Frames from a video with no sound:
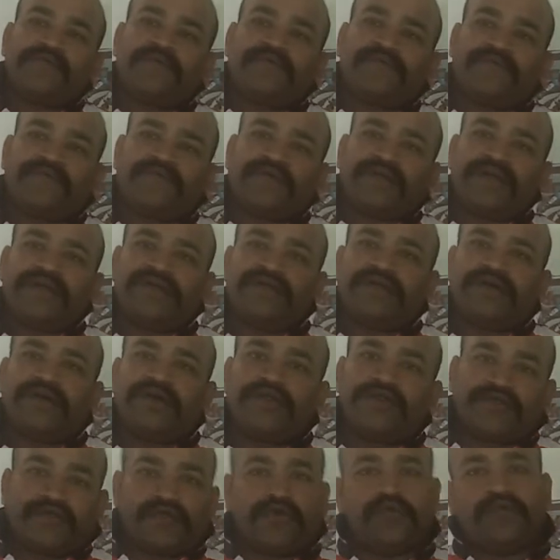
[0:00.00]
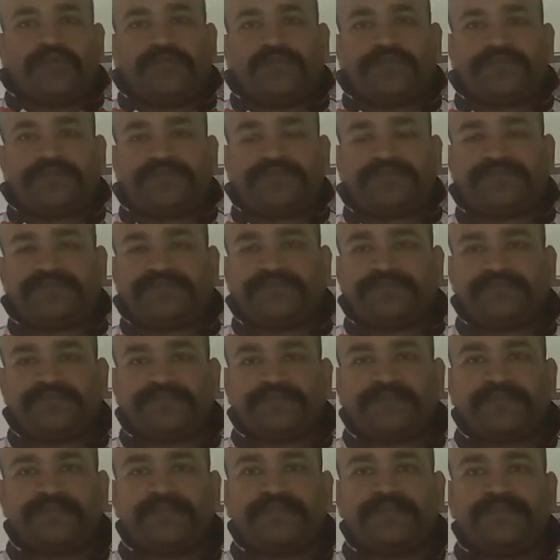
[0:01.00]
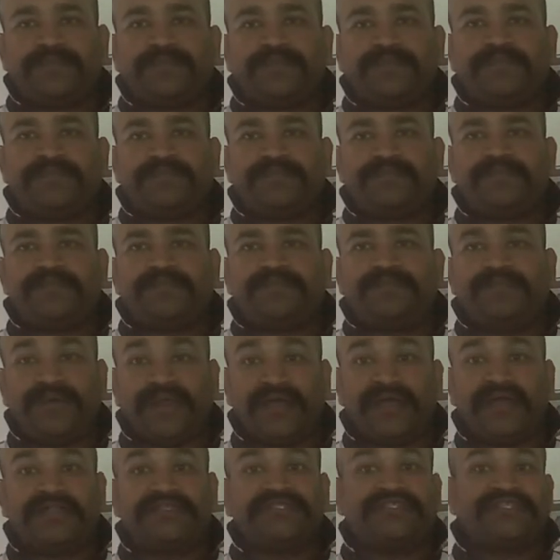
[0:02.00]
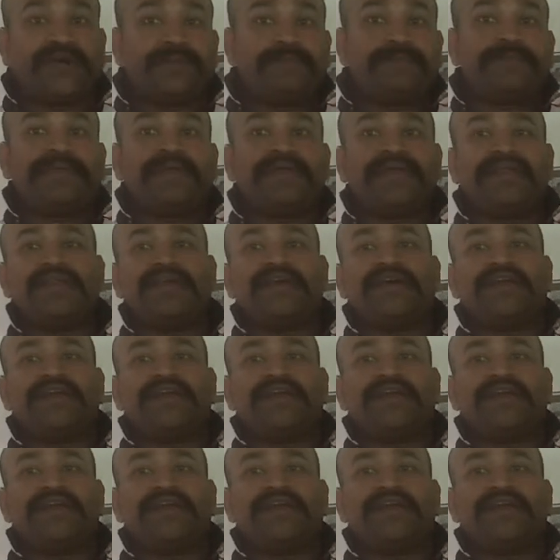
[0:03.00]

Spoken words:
front row player jumping near